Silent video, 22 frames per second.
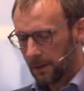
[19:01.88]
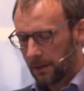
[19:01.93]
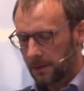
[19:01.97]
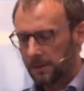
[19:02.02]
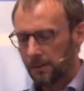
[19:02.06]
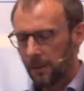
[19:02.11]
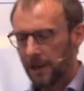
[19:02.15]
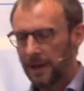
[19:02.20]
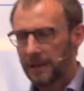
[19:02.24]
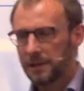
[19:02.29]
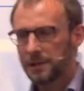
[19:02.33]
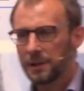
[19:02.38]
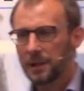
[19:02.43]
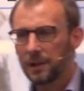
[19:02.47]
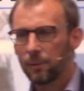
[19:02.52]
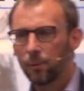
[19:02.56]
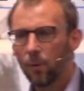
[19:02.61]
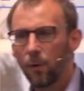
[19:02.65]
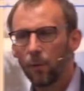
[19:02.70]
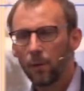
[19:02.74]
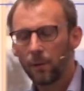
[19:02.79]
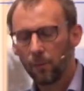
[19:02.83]
So actually
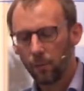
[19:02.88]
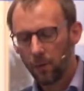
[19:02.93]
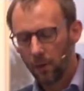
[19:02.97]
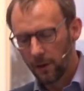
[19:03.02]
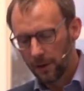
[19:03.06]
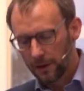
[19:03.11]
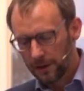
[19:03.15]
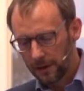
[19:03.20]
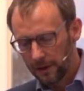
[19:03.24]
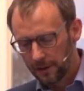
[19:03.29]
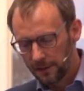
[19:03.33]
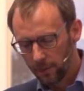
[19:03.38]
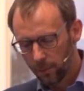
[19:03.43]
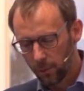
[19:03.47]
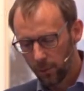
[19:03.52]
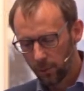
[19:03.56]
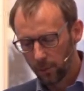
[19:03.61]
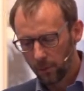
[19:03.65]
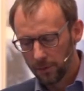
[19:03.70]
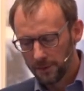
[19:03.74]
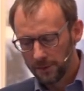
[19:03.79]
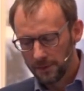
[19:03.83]
what we're working
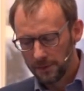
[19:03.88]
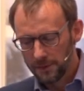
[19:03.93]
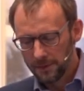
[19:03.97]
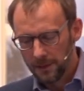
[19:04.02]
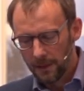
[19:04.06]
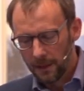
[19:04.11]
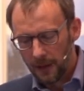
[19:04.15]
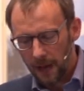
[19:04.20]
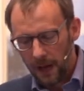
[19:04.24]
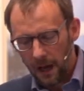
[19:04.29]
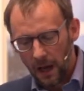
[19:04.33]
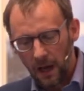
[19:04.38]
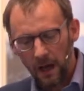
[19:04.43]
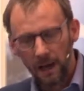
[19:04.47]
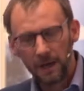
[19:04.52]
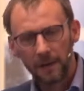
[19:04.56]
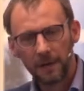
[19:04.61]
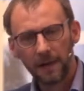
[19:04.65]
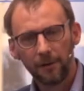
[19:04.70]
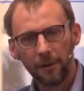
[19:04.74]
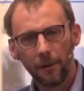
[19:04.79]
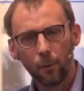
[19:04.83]
towards
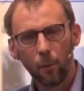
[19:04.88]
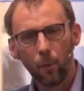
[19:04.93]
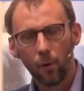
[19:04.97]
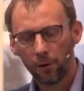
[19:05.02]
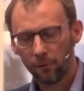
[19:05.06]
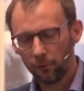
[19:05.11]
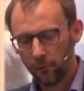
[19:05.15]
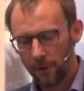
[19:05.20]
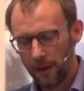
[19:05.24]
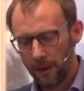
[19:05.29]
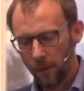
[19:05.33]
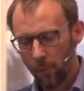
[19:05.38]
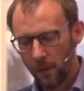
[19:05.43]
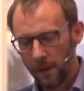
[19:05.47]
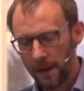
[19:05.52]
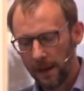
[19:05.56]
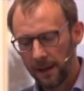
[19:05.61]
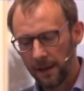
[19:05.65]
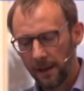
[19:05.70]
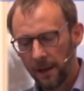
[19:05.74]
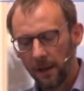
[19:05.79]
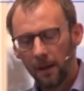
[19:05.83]
in having one
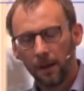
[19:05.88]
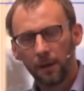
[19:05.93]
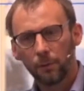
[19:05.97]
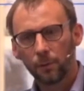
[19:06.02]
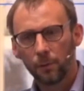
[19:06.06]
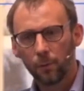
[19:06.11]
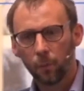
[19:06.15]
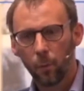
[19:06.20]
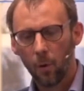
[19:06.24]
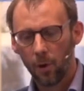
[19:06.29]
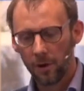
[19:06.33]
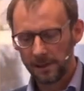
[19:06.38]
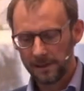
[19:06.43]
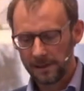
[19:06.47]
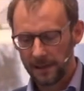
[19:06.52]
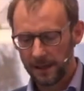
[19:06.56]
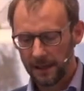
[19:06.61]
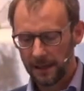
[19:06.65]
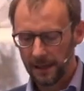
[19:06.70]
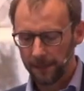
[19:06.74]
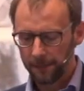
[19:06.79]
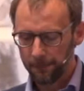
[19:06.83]
railway with one
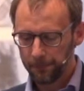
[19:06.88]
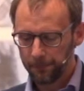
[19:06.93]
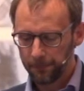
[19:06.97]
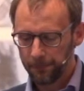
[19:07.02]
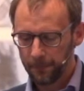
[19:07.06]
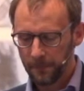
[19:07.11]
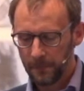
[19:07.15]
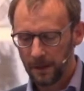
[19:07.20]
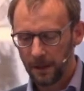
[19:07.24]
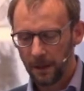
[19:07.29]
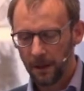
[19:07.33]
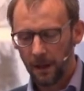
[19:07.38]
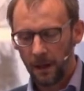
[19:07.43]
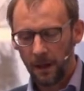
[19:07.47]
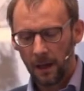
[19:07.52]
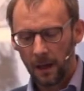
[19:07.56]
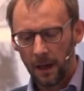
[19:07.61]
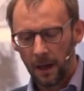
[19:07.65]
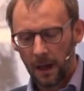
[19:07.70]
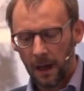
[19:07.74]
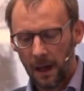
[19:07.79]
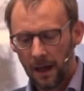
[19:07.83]
team
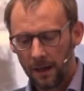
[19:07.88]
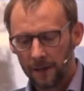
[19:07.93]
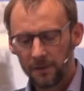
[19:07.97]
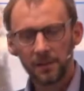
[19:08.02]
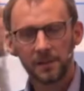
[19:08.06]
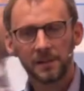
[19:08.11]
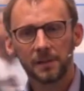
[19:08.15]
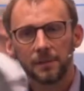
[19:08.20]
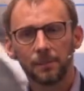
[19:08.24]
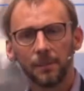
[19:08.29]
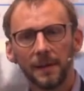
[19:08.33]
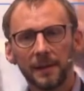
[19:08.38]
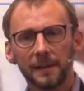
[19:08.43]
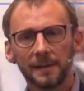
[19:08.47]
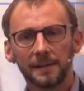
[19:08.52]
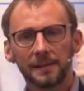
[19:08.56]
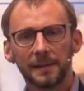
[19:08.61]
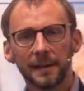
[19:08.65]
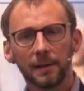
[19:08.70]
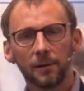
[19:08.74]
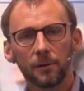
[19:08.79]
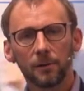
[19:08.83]
doesn't mean a
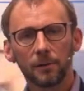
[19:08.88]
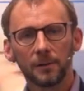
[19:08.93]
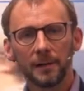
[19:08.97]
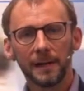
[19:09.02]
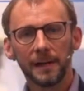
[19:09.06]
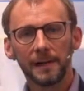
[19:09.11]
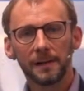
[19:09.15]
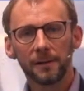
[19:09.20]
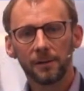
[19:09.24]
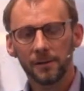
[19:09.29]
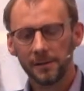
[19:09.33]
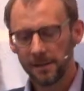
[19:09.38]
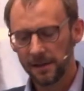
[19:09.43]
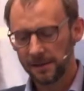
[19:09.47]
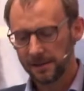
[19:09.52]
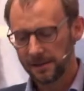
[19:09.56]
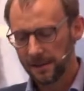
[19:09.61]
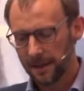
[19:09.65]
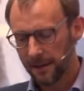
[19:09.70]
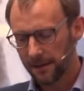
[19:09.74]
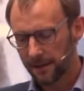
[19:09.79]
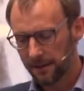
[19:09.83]
single leader, as I
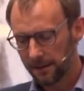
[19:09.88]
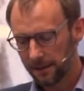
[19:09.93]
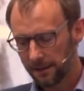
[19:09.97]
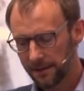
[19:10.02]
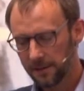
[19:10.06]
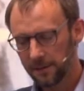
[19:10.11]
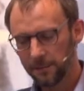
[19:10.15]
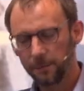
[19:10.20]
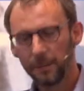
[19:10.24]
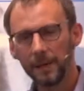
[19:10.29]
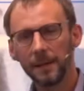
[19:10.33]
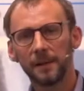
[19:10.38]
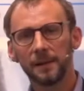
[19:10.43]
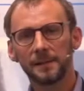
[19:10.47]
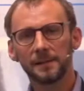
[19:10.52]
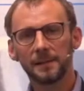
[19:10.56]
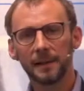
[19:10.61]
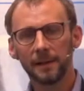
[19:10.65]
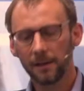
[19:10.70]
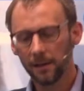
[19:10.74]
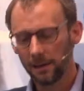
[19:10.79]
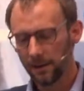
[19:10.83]
said. It doesn't mean a
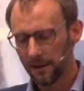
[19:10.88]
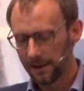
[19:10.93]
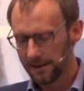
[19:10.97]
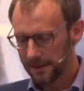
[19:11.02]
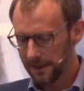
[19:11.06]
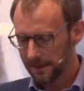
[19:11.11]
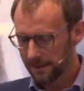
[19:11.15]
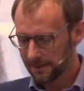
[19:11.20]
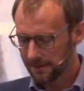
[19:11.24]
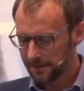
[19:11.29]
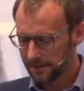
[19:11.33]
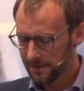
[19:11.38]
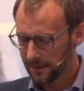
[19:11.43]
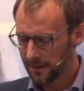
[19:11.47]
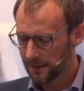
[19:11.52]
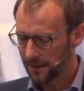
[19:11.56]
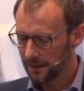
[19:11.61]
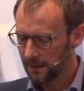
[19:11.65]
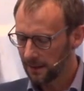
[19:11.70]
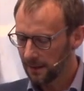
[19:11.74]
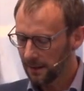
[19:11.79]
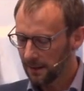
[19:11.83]
single
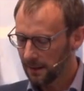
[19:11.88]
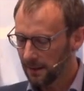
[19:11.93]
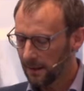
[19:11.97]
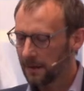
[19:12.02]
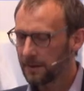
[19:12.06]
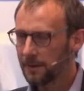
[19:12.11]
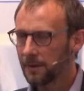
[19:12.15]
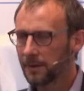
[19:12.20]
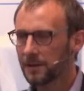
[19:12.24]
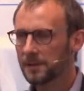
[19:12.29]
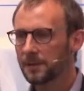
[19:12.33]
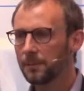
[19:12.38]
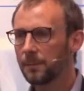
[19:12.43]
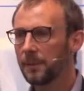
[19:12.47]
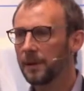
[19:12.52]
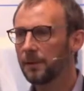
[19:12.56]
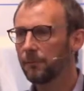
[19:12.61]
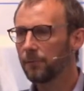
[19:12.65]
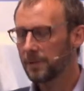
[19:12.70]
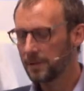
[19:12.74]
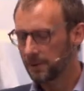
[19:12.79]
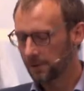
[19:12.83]
identity. It doesn't
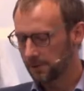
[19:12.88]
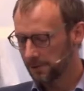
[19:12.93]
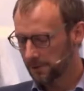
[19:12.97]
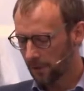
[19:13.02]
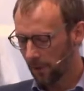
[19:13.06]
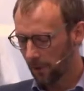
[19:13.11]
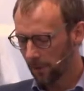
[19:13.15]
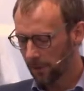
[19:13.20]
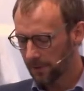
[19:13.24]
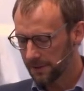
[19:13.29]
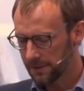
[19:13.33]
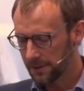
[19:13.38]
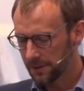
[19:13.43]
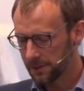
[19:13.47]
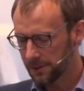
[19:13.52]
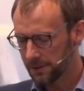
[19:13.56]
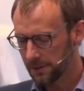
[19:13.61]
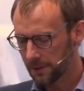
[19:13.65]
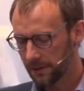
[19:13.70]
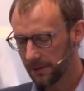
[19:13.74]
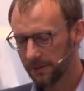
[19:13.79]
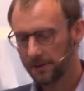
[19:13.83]
mean reduced
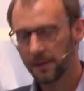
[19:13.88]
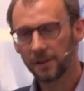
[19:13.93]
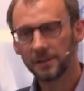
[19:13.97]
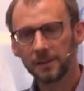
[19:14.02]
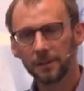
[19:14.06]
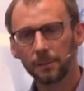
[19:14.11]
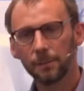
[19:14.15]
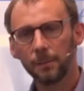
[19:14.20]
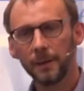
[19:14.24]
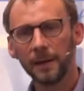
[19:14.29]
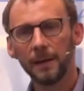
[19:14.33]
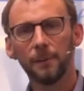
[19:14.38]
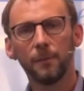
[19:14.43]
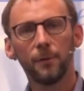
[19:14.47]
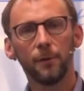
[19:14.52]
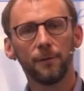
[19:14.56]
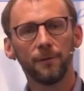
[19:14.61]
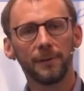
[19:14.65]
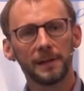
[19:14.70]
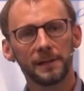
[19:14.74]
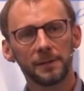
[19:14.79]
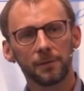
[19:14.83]
competition. It doesn't mean
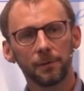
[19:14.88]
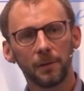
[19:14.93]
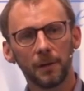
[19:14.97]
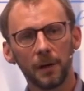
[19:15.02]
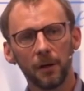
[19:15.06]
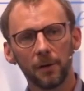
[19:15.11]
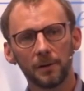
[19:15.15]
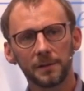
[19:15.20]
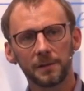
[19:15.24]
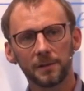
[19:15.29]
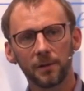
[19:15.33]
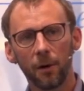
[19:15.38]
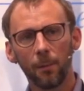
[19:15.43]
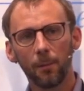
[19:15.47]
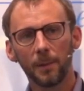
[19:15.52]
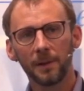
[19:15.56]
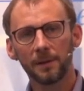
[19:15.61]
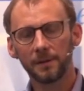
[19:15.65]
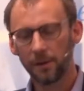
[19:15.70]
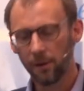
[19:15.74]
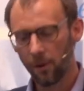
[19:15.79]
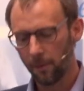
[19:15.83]
moving to a lowest
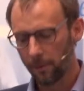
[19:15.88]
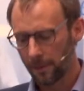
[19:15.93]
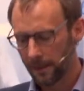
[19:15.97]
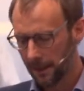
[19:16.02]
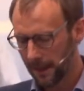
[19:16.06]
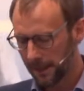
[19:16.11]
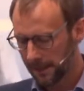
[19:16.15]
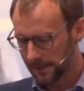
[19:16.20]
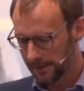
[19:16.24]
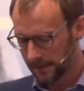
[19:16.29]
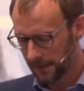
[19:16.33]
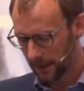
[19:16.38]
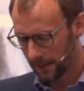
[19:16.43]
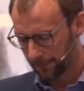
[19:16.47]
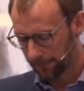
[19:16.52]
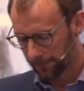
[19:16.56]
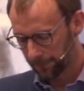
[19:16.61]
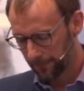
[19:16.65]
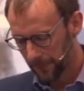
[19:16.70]
common denominator.